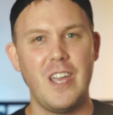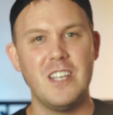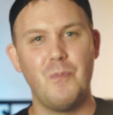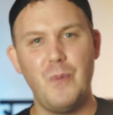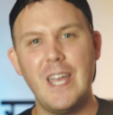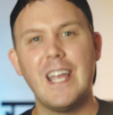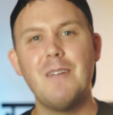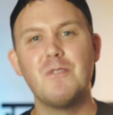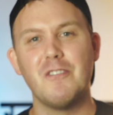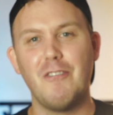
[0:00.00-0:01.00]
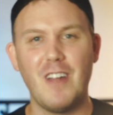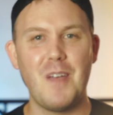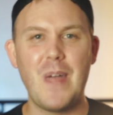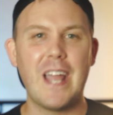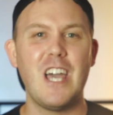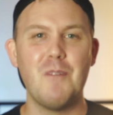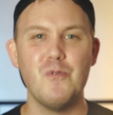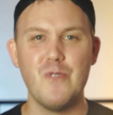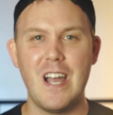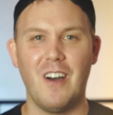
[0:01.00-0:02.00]
is being able to flip that
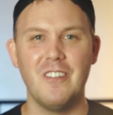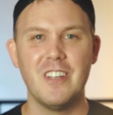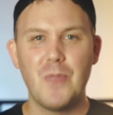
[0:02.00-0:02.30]
camera around.